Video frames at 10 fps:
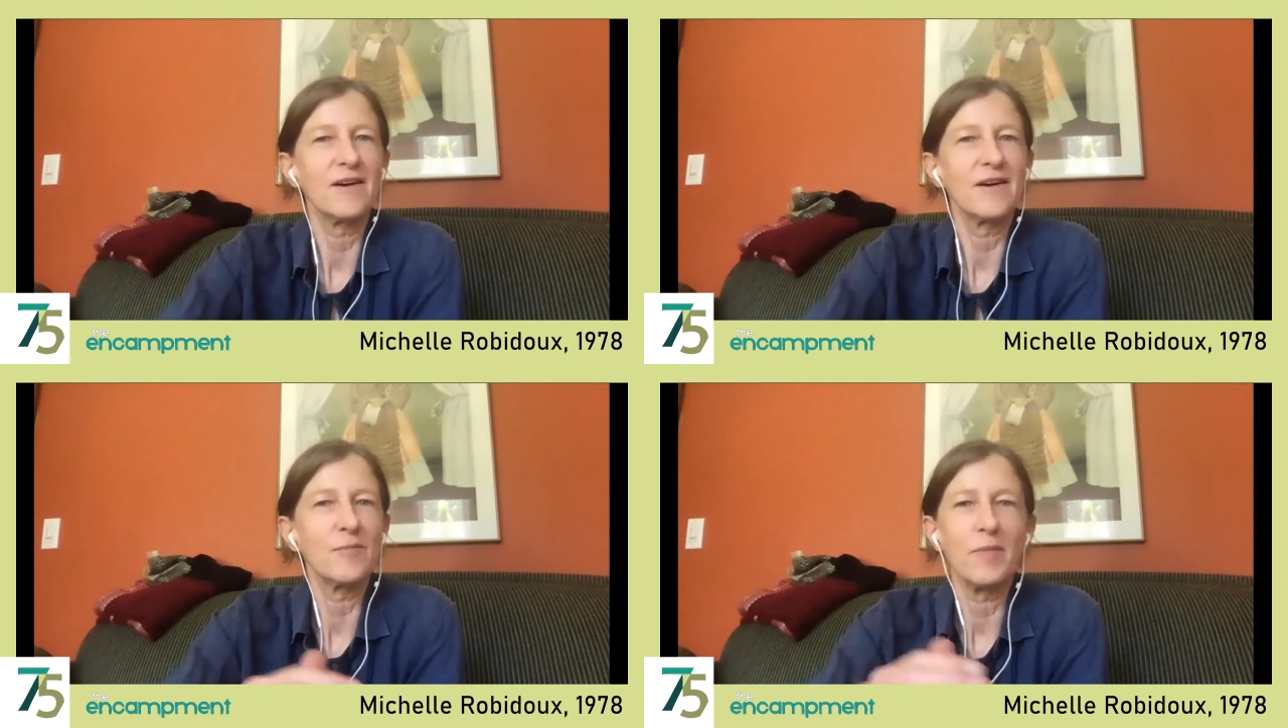
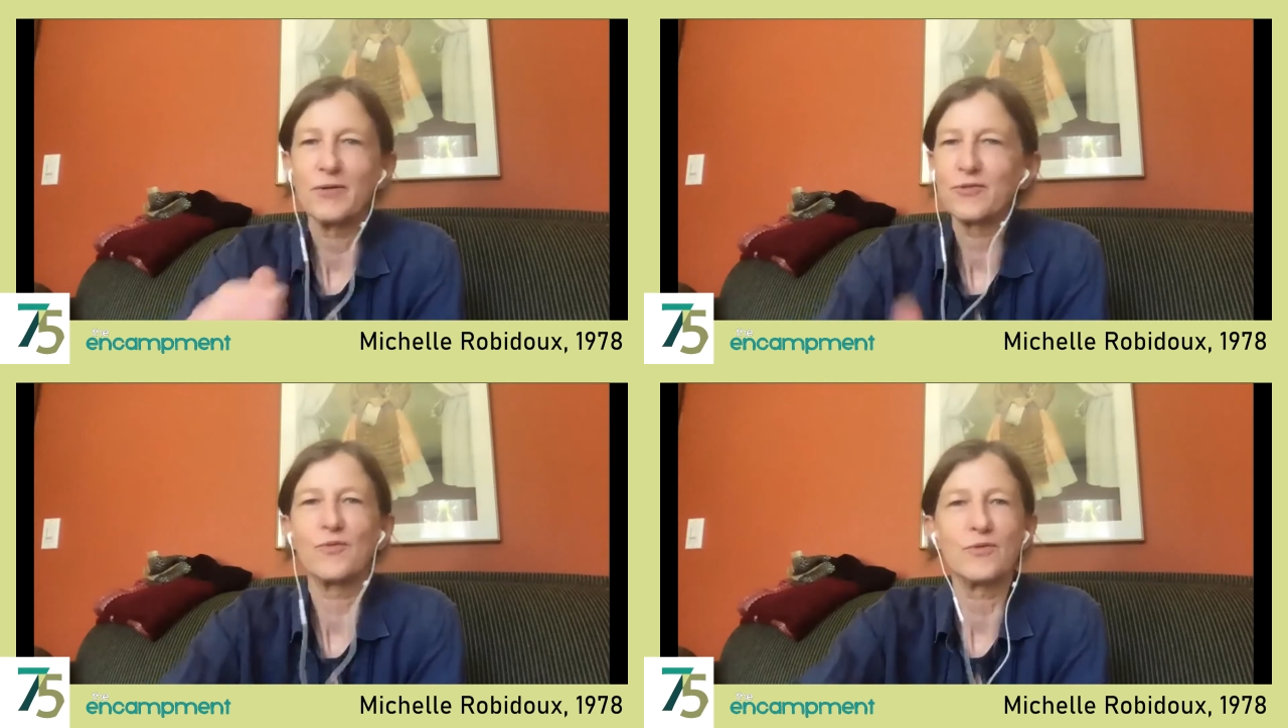
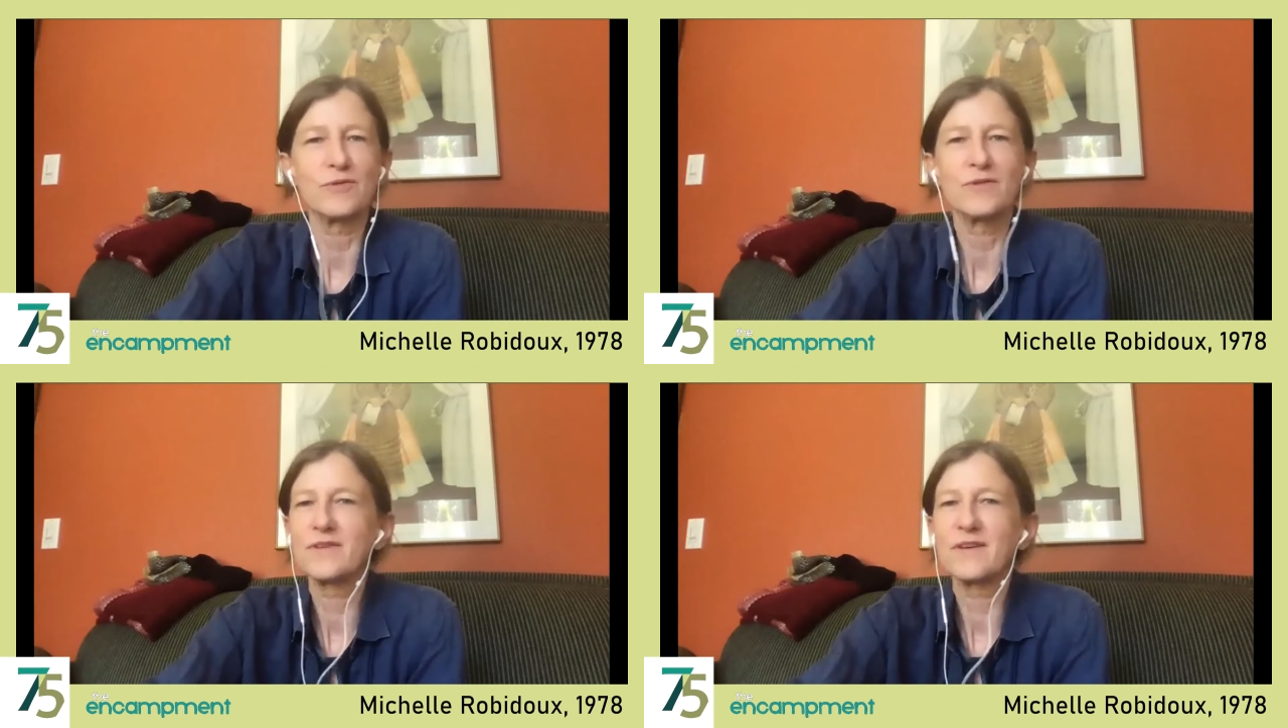about the
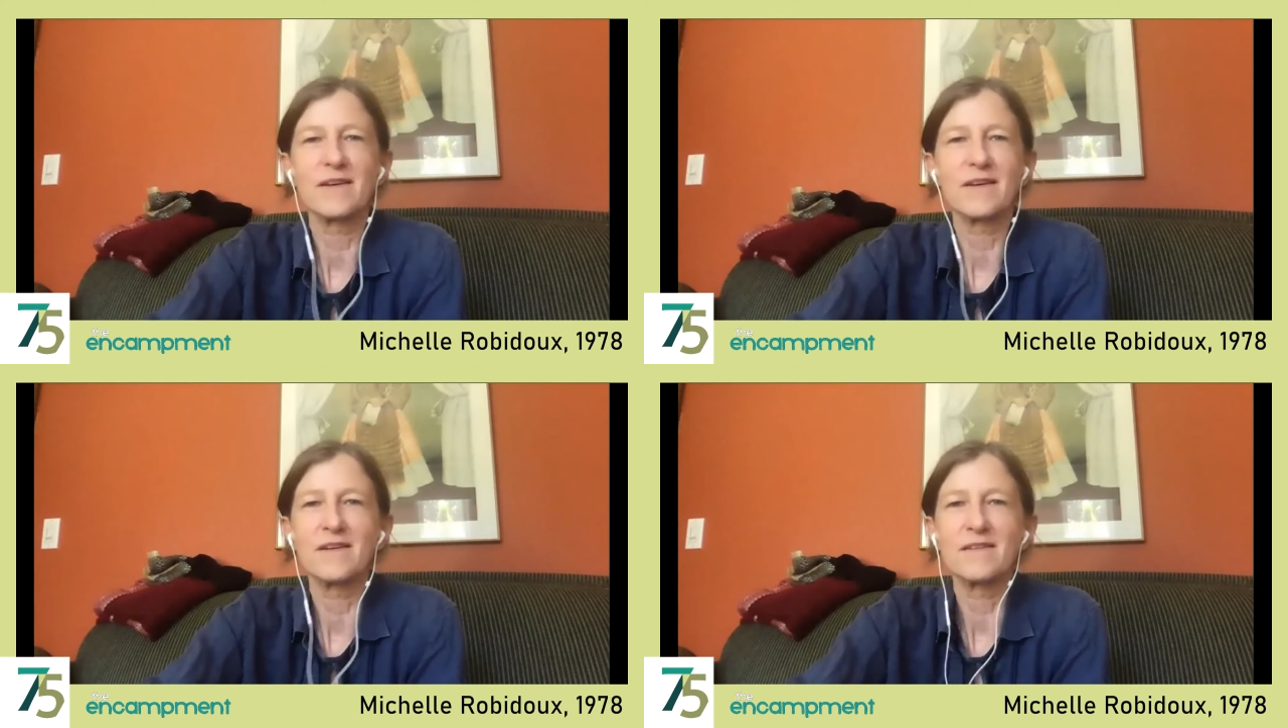world
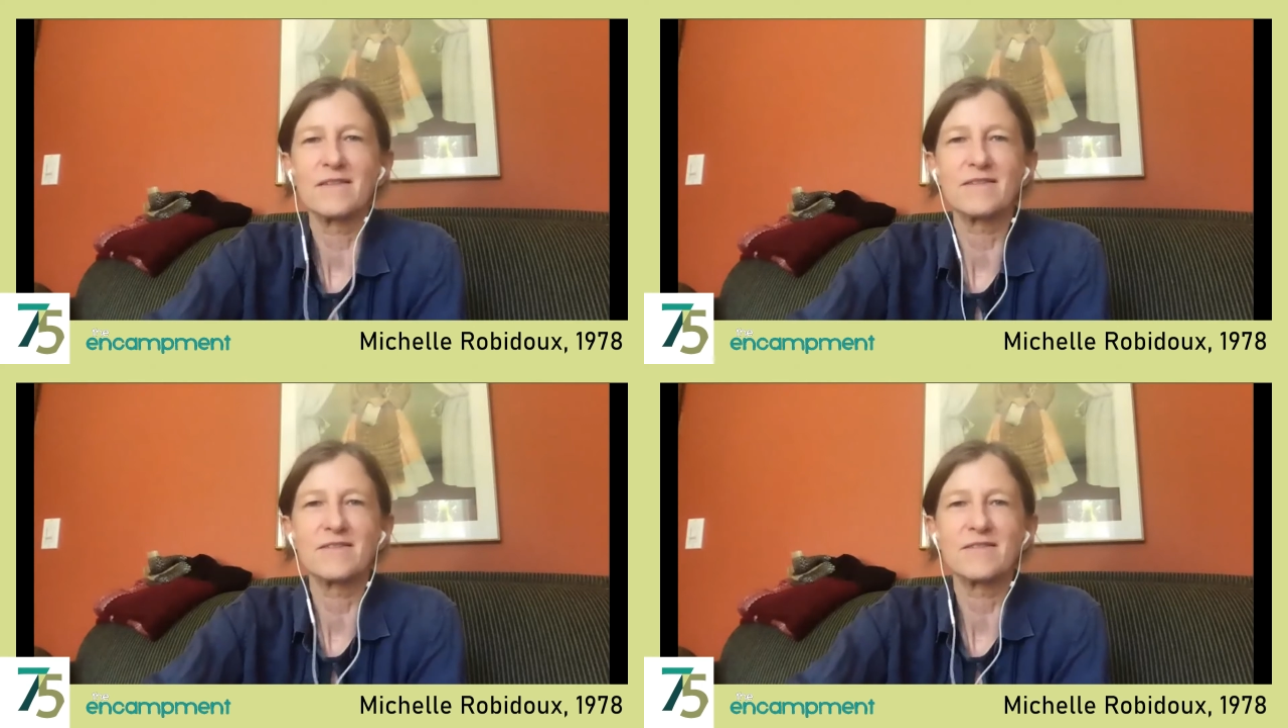
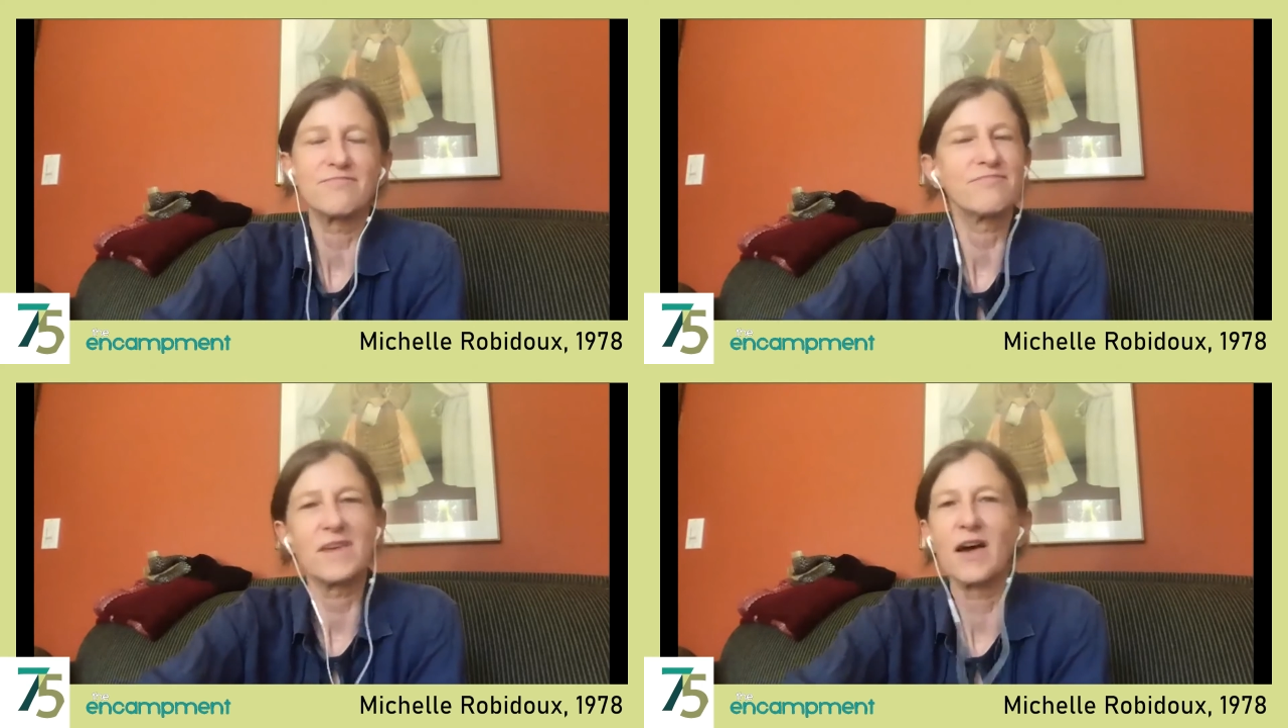and
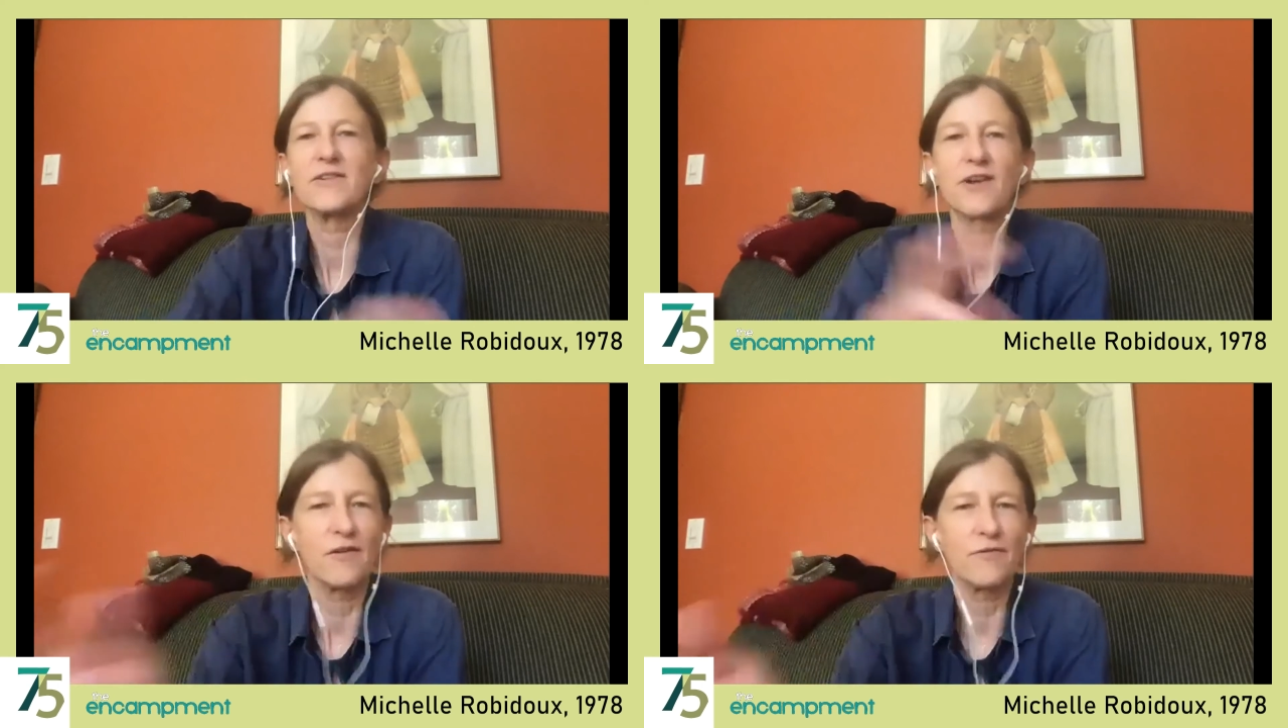
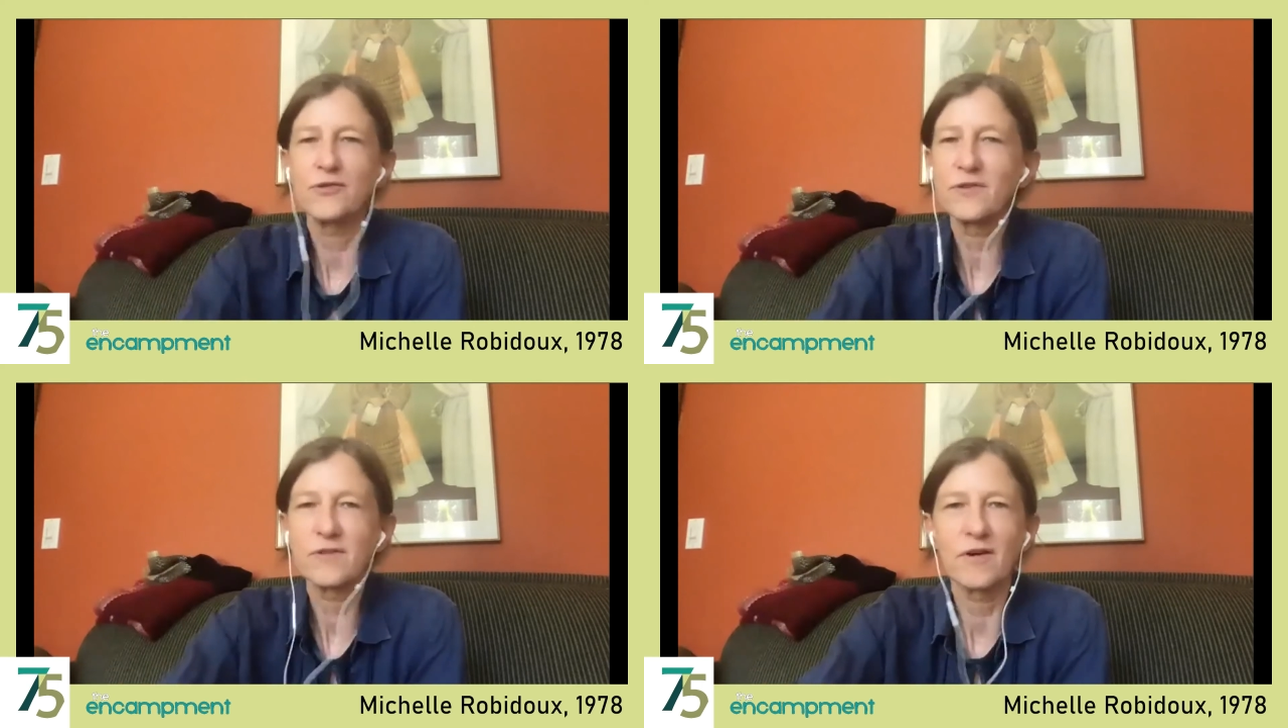
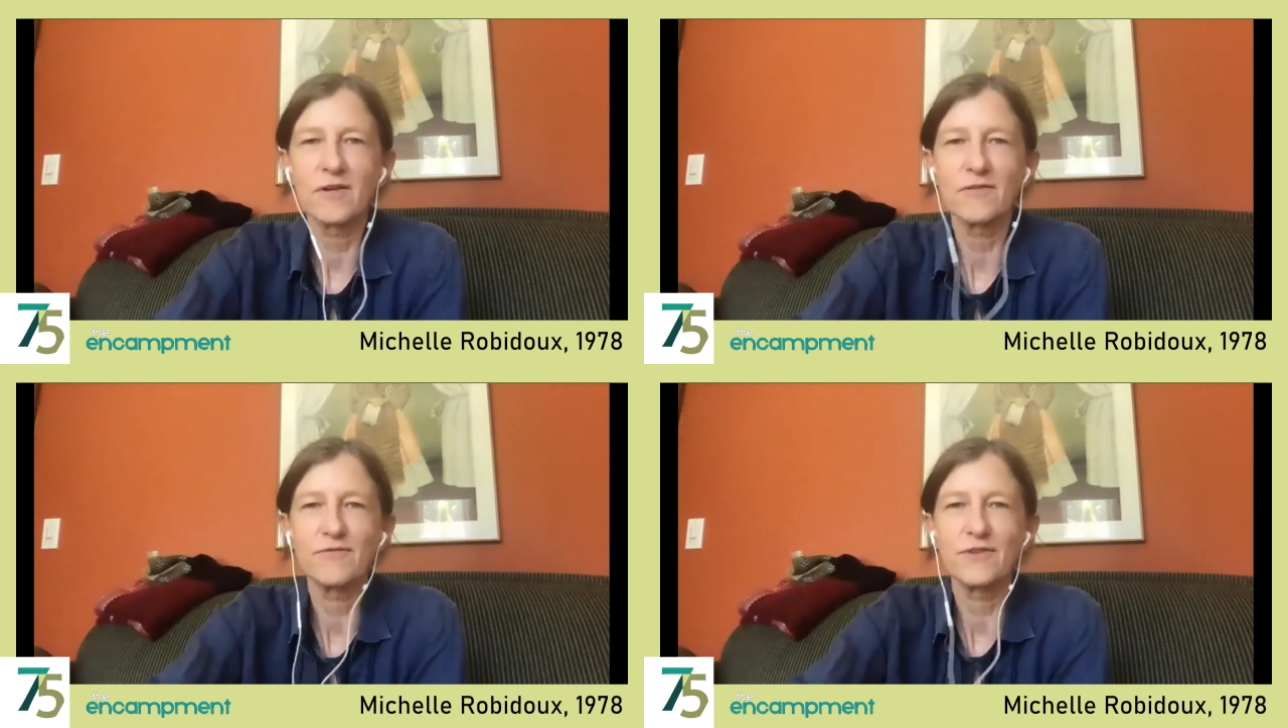uncovered a lot
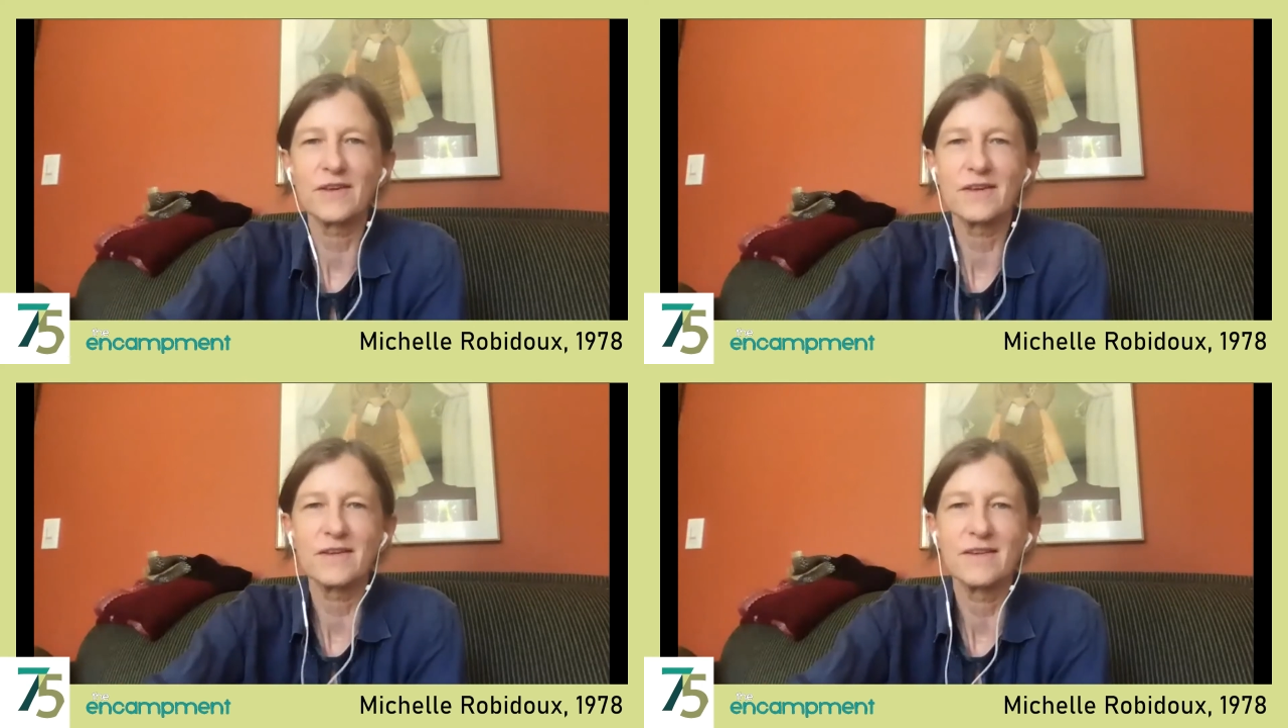of
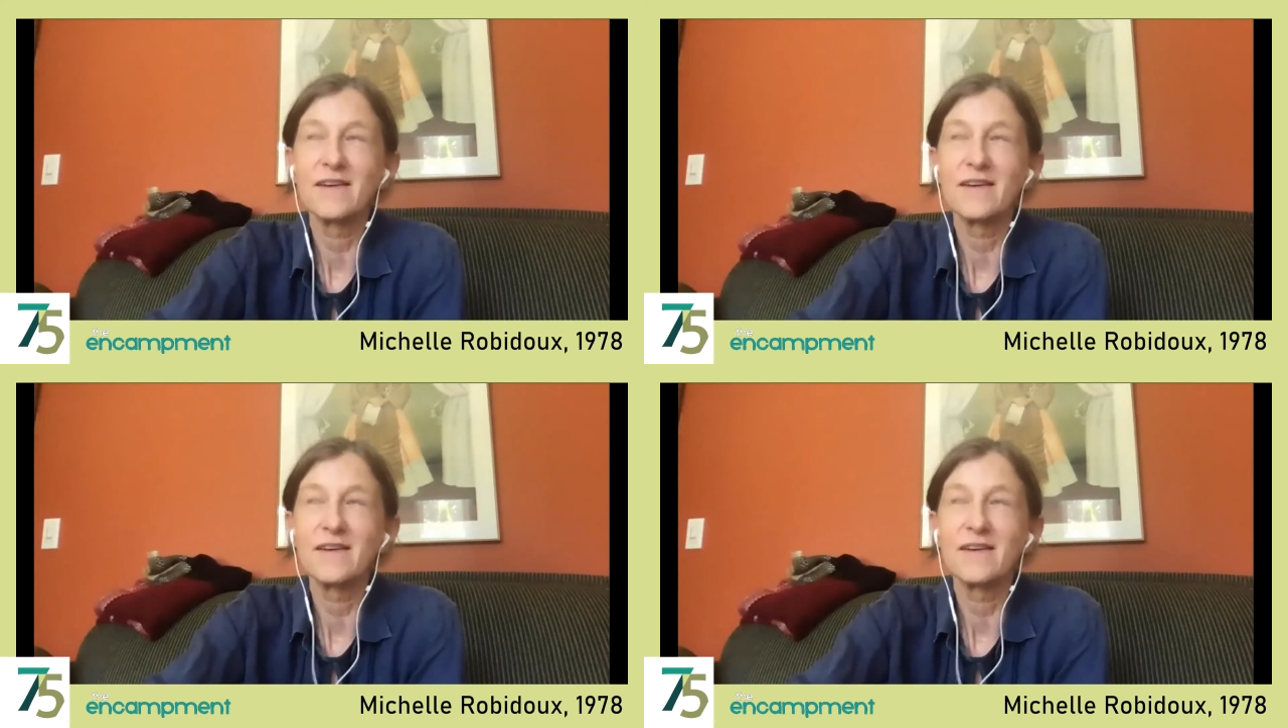the